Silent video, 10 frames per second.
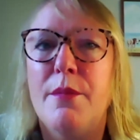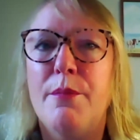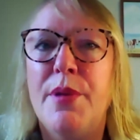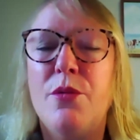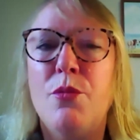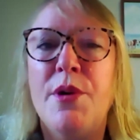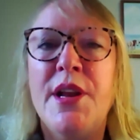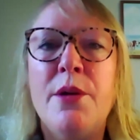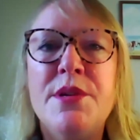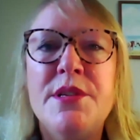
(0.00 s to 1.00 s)
But when
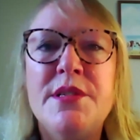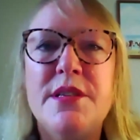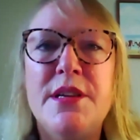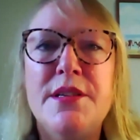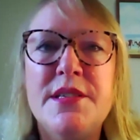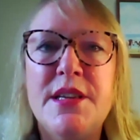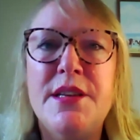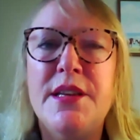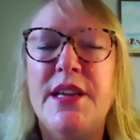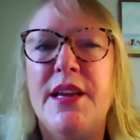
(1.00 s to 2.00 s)
I was in
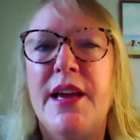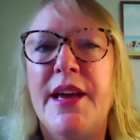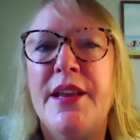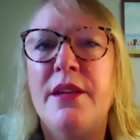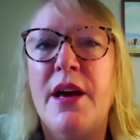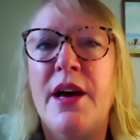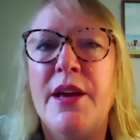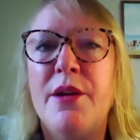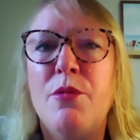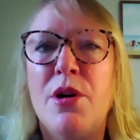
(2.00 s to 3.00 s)
Sydney and
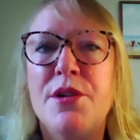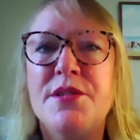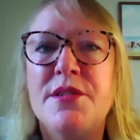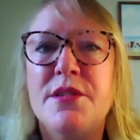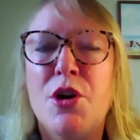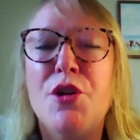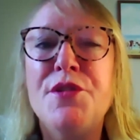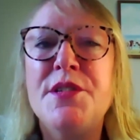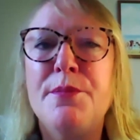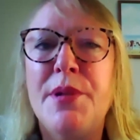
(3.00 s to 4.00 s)
I was
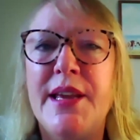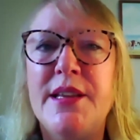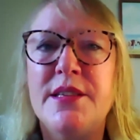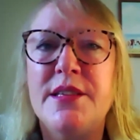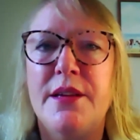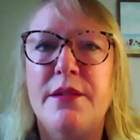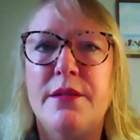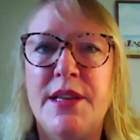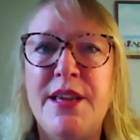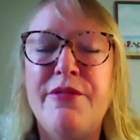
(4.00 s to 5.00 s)
contemplating
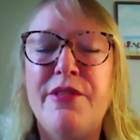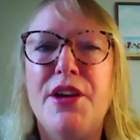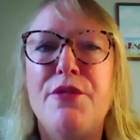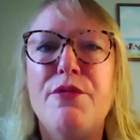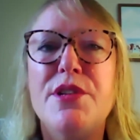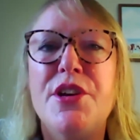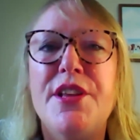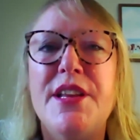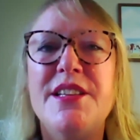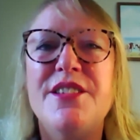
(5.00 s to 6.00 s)
leaving and
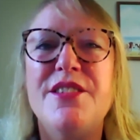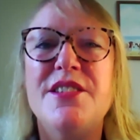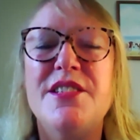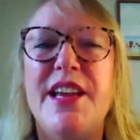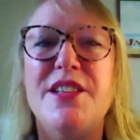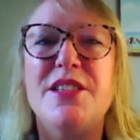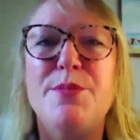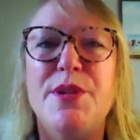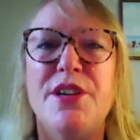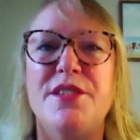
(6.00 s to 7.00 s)
returning to the States,
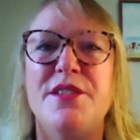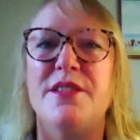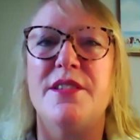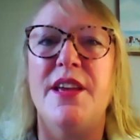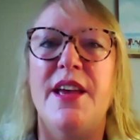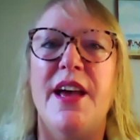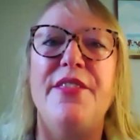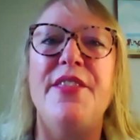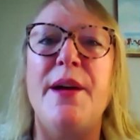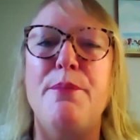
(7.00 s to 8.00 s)
because
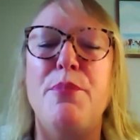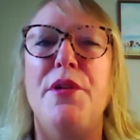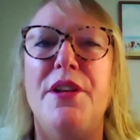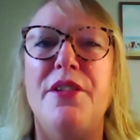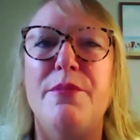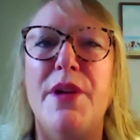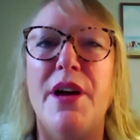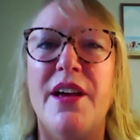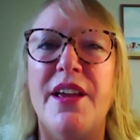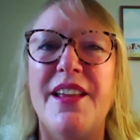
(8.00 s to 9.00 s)
at that point,
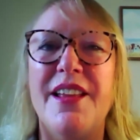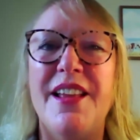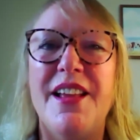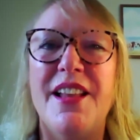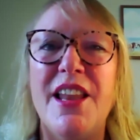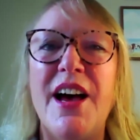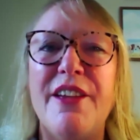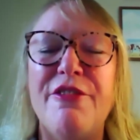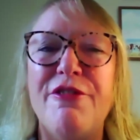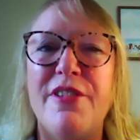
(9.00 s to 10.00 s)
my
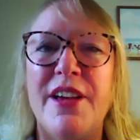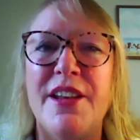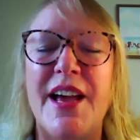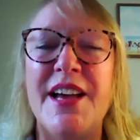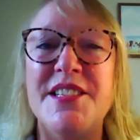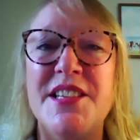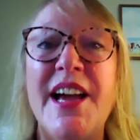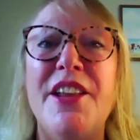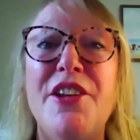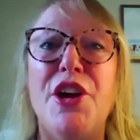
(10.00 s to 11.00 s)
life, and as I
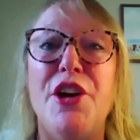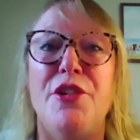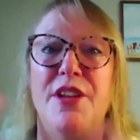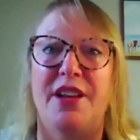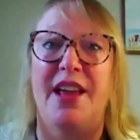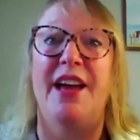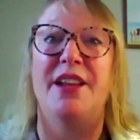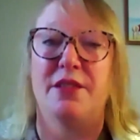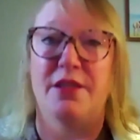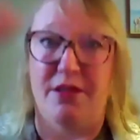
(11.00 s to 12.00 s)
had known it,
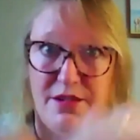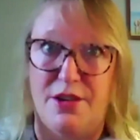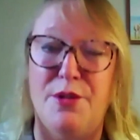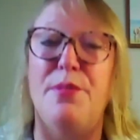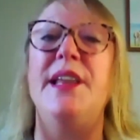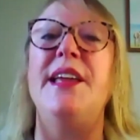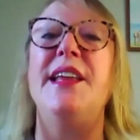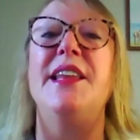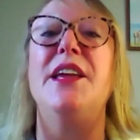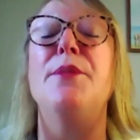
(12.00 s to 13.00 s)
had
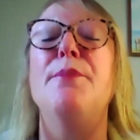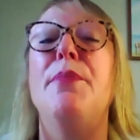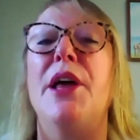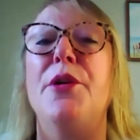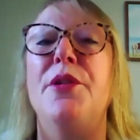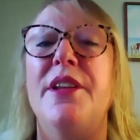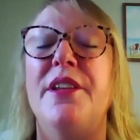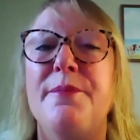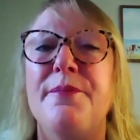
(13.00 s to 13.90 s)
completely imploded.